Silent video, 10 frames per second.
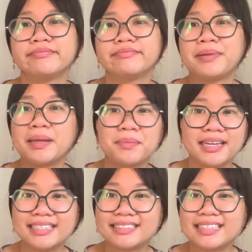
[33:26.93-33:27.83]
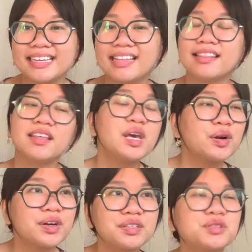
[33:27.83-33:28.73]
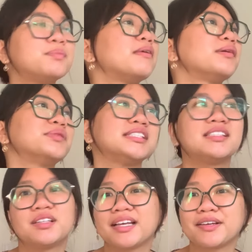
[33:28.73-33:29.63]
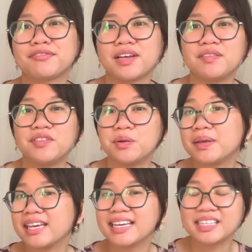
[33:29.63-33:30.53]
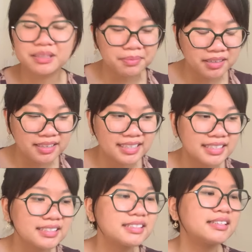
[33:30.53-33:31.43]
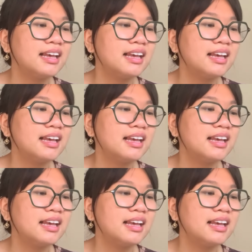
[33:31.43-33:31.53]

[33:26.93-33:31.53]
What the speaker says: paid money to see it in theaters, but it was still like a fun viewing experience.